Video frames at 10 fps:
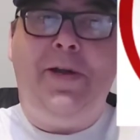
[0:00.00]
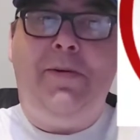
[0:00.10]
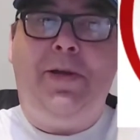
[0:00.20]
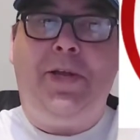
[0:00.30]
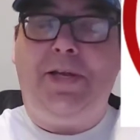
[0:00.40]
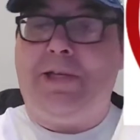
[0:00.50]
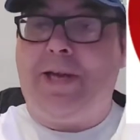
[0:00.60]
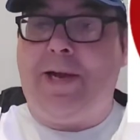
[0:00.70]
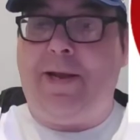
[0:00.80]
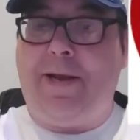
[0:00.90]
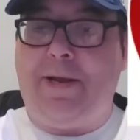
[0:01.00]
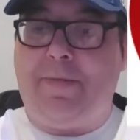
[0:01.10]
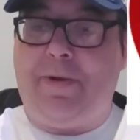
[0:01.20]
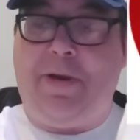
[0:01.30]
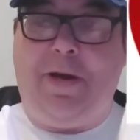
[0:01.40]
but things like that,
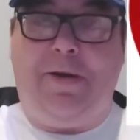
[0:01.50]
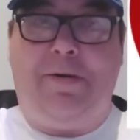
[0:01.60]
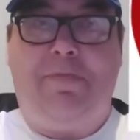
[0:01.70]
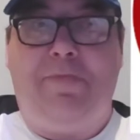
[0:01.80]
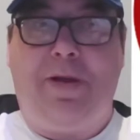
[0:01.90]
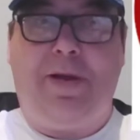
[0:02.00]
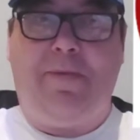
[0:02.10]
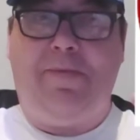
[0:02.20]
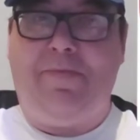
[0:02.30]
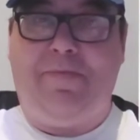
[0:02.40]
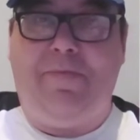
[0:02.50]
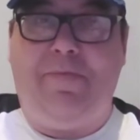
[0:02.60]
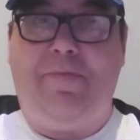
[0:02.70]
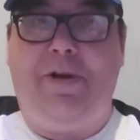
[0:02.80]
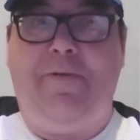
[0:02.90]
you know,
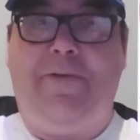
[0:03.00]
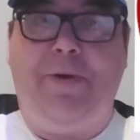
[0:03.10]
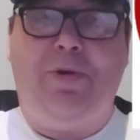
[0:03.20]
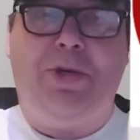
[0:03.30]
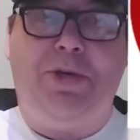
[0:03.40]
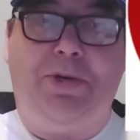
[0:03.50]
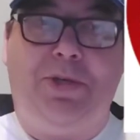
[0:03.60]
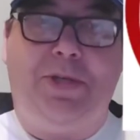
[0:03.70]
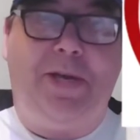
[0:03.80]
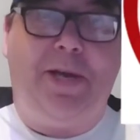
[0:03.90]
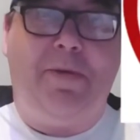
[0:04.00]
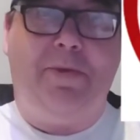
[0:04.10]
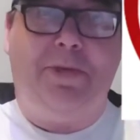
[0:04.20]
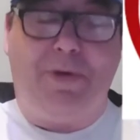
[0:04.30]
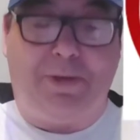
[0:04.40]
in future, just
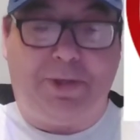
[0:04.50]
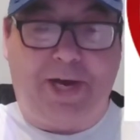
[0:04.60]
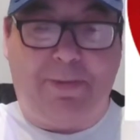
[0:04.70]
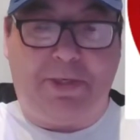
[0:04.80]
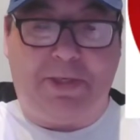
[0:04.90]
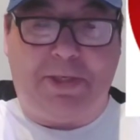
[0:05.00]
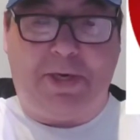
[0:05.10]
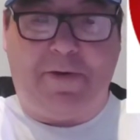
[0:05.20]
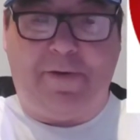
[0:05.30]
small steps